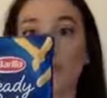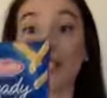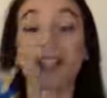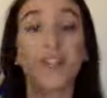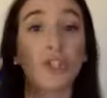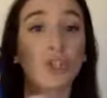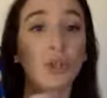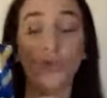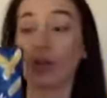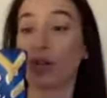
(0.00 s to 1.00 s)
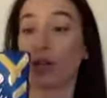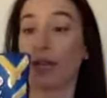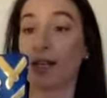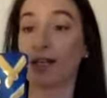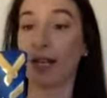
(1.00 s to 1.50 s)
this has 2
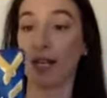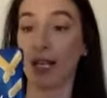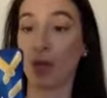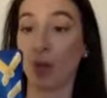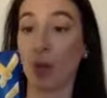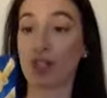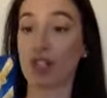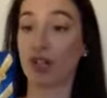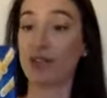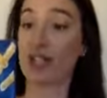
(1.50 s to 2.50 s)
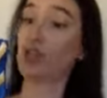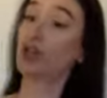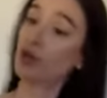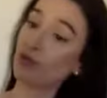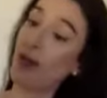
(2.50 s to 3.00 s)
servings in it. One serving is
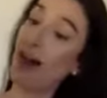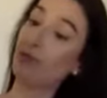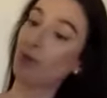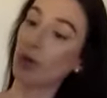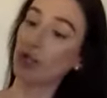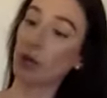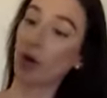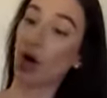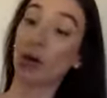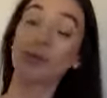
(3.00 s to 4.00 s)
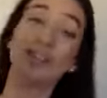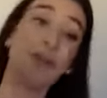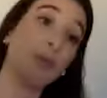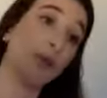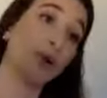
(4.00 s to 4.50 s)
2 fat, 42 carbs,
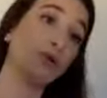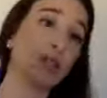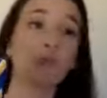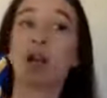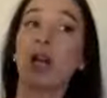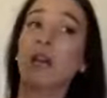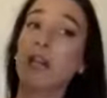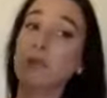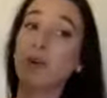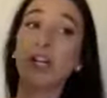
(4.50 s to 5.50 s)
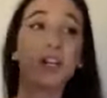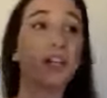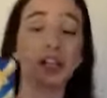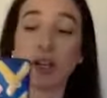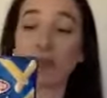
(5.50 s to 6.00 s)
7 protein. That's pretty
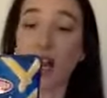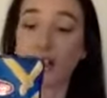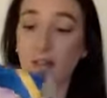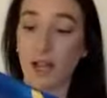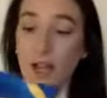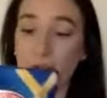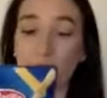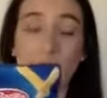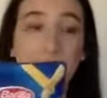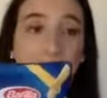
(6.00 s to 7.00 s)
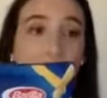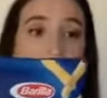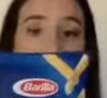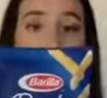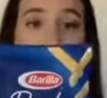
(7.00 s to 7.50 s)
good. I'm not gonna lie, for half this
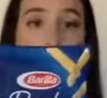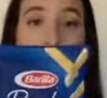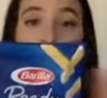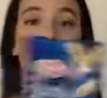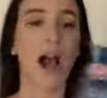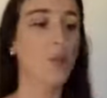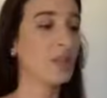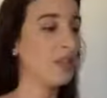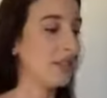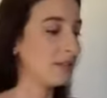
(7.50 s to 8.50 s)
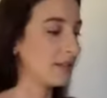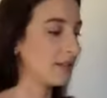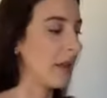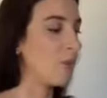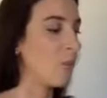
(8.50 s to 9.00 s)
bag, I believe it's the
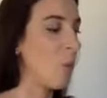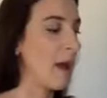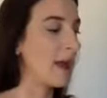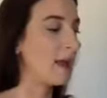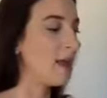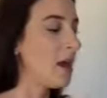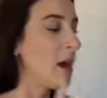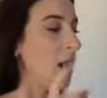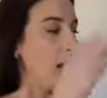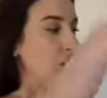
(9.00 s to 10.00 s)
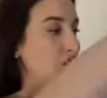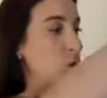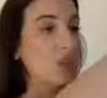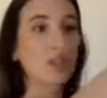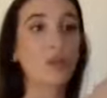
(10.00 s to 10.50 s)
same way. You
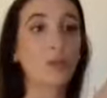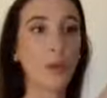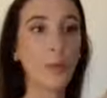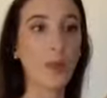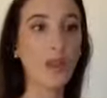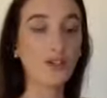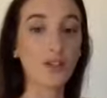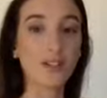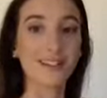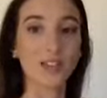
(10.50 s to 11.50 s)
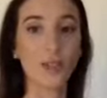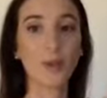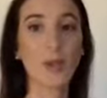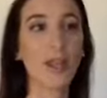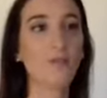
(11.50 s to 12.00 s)
just rip it just a little
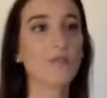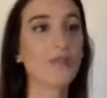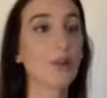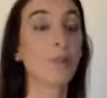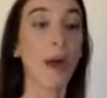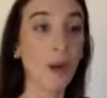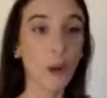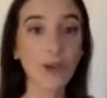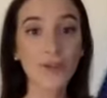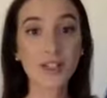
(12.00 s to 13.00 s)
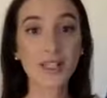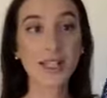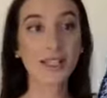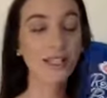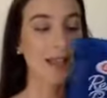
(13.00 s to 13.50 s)
bit, microwave for
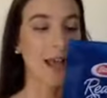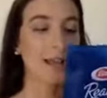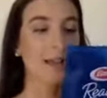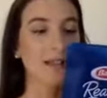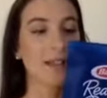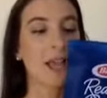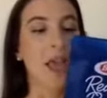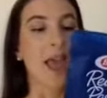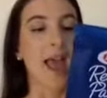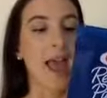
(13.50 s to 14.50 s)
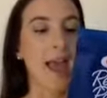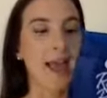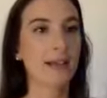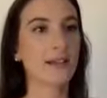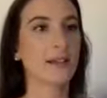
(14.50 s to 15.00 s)
60 seconds,
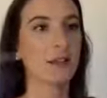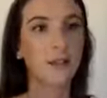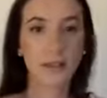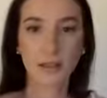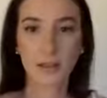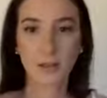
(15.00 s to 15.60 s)
and oh